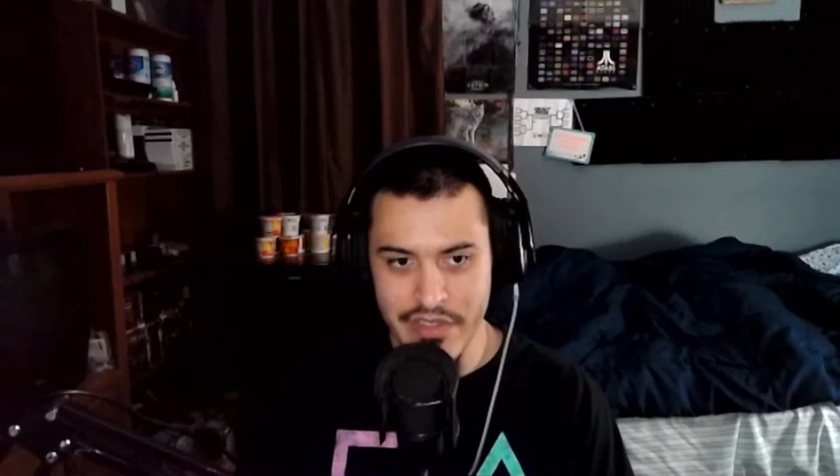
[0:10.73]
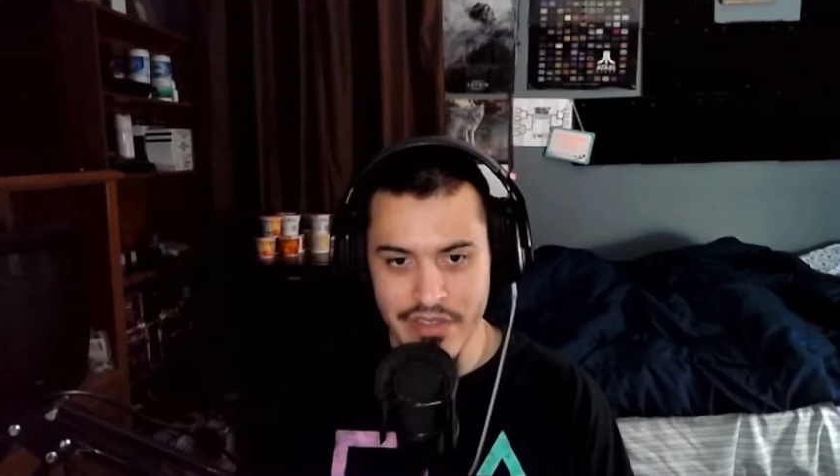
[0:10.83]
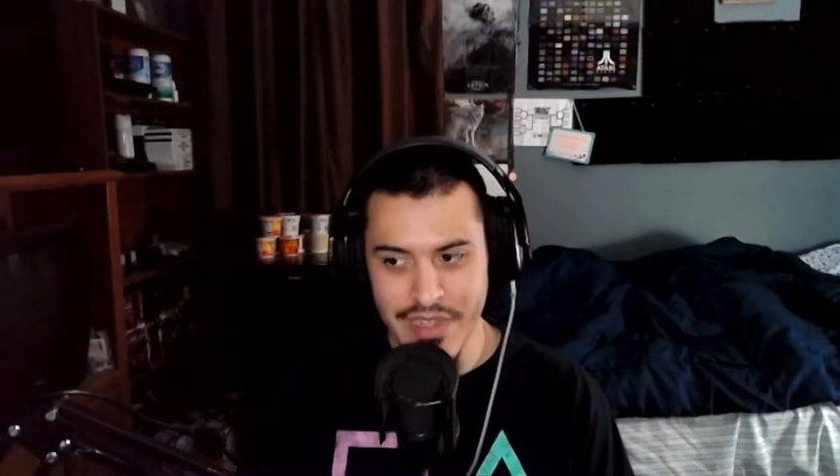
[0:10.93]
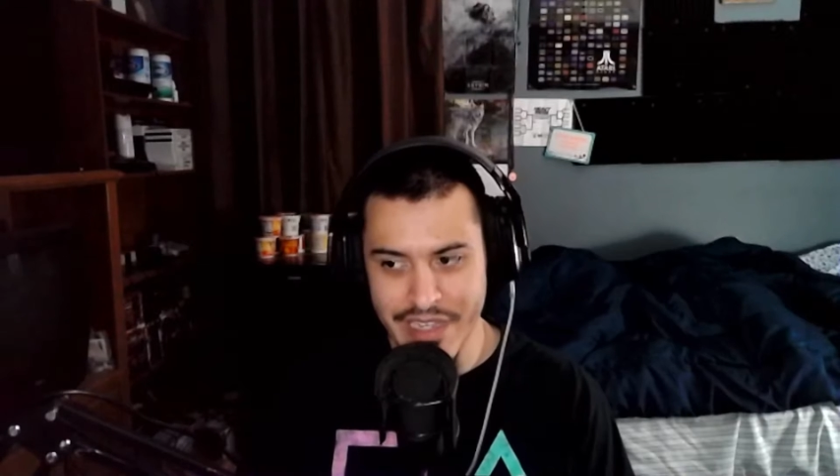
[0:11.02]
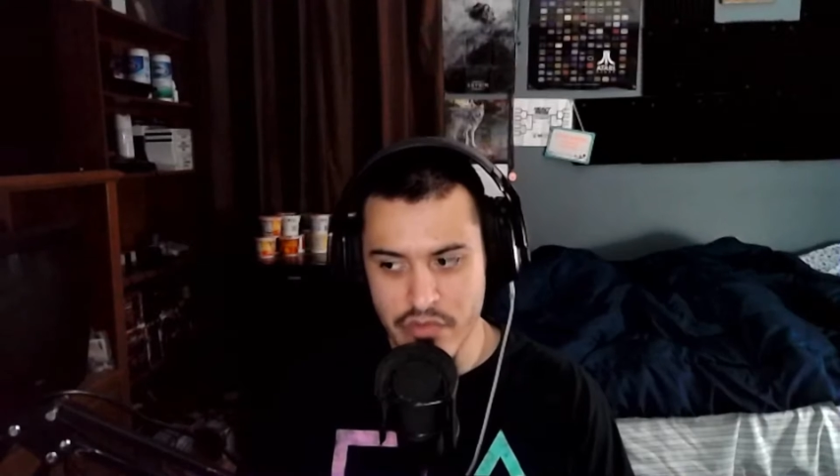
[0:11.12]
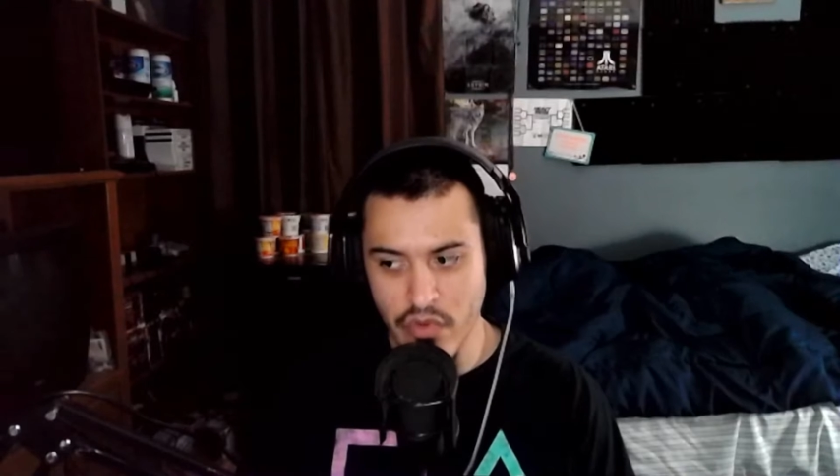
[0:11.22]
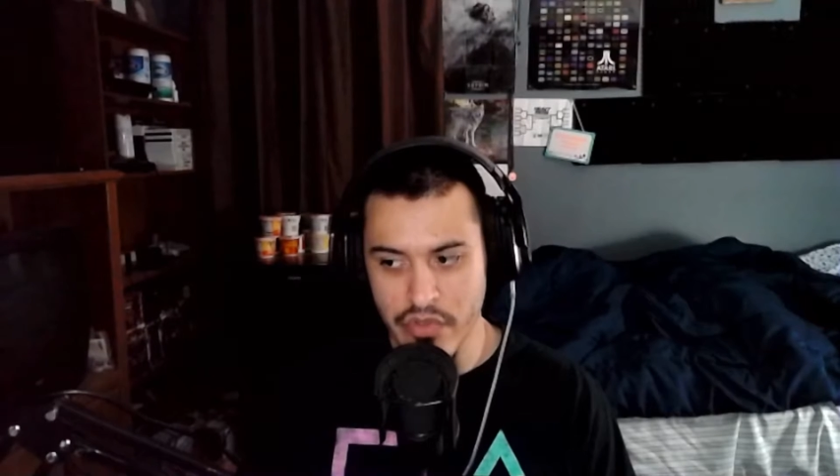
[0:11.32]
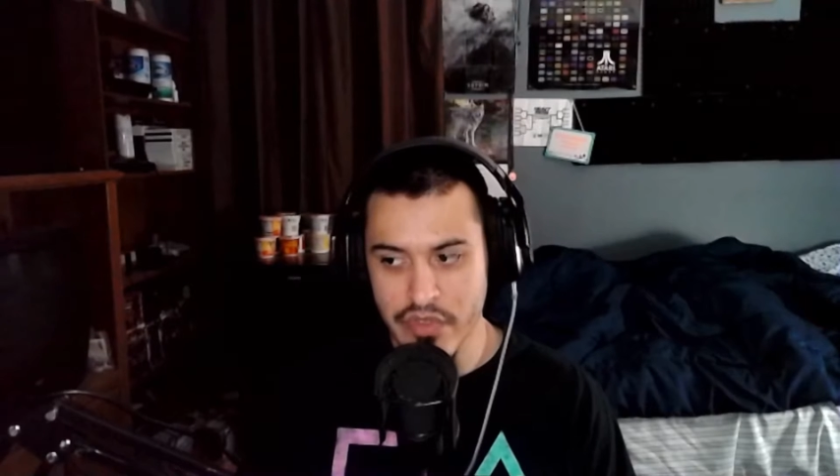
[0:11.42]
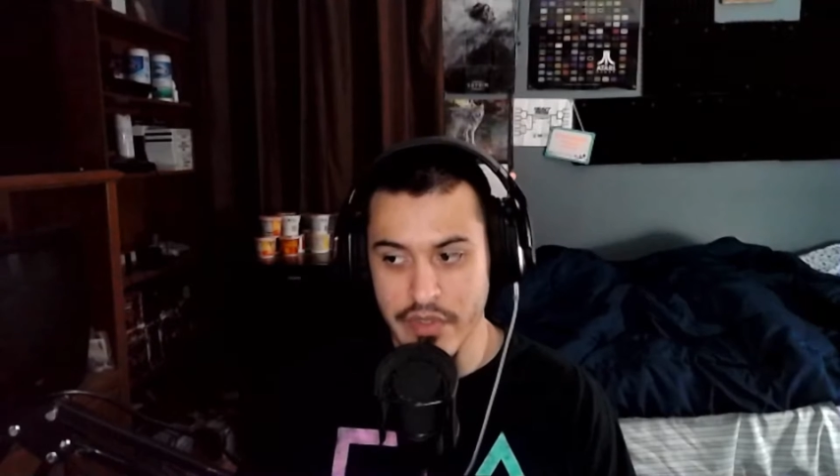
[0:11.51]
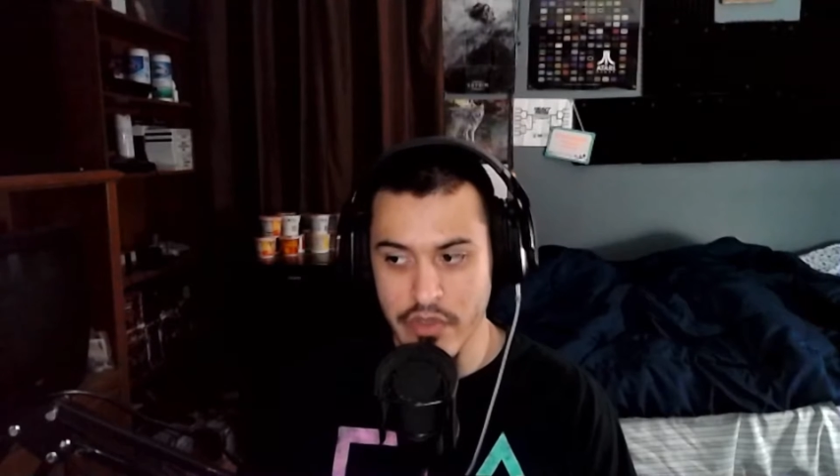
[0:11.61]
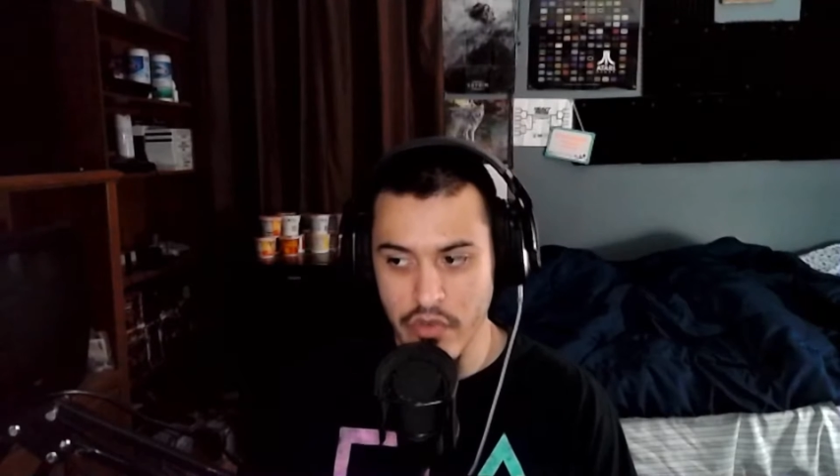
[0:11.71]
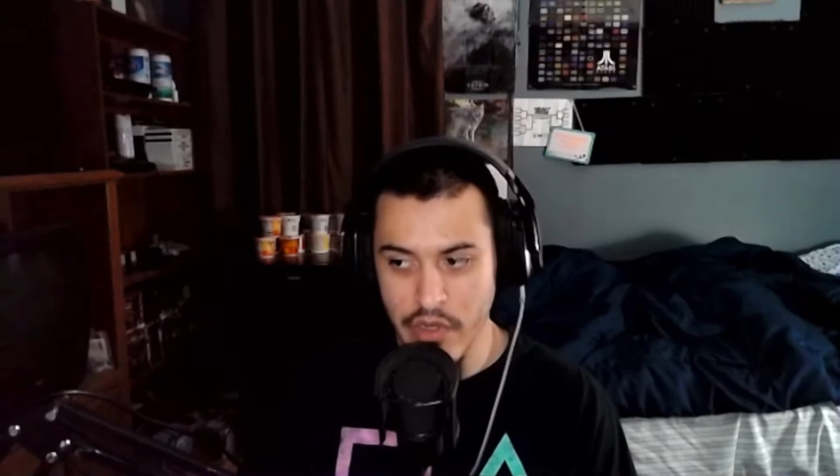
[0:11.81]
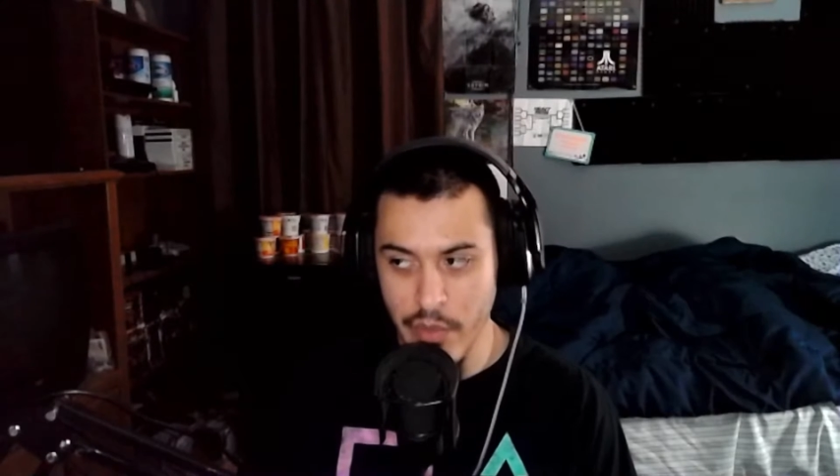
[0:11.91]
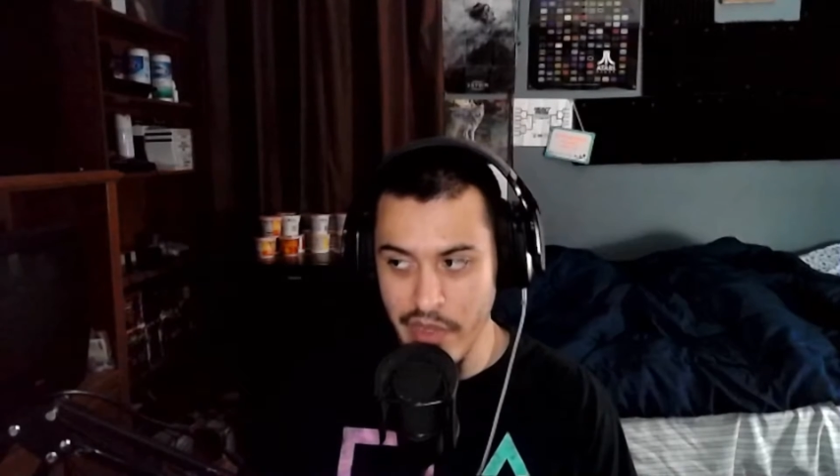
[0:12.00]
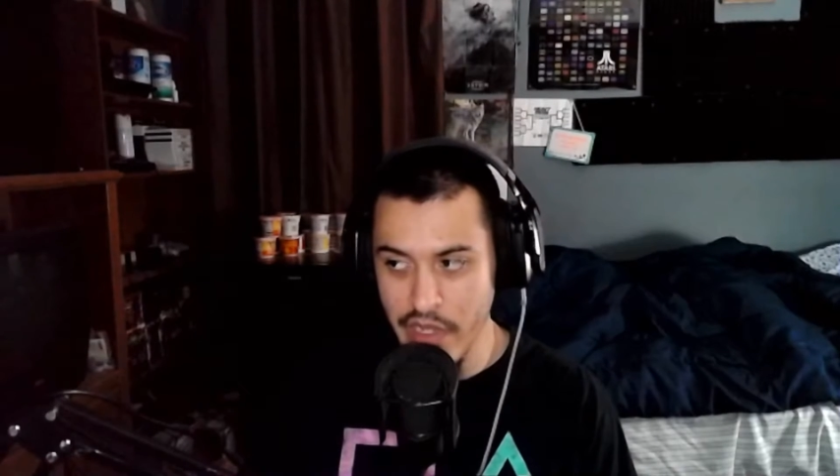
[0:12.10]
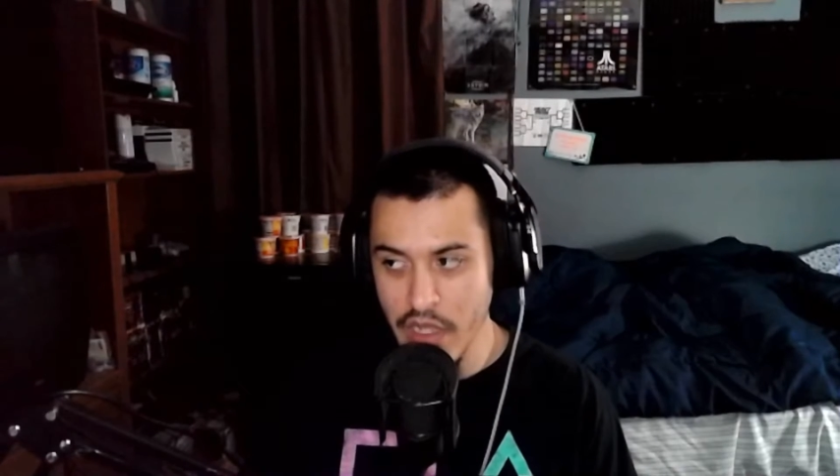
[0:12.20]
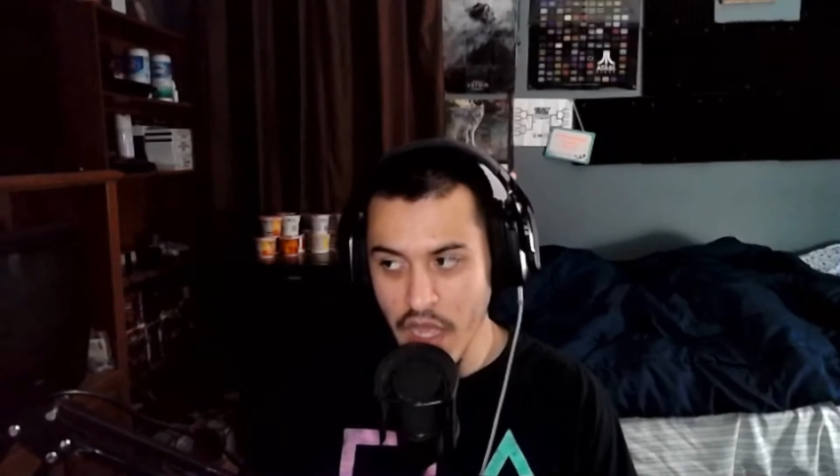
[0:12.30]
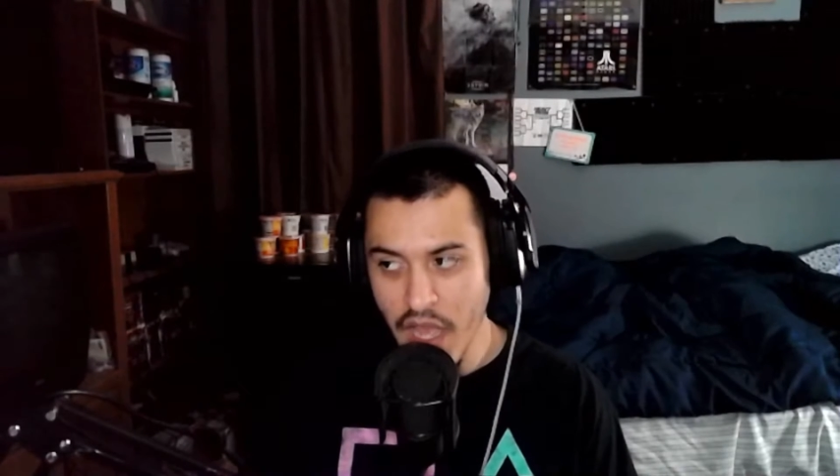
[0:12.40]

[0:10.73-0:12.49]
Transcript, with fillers: slash wolfstead200p.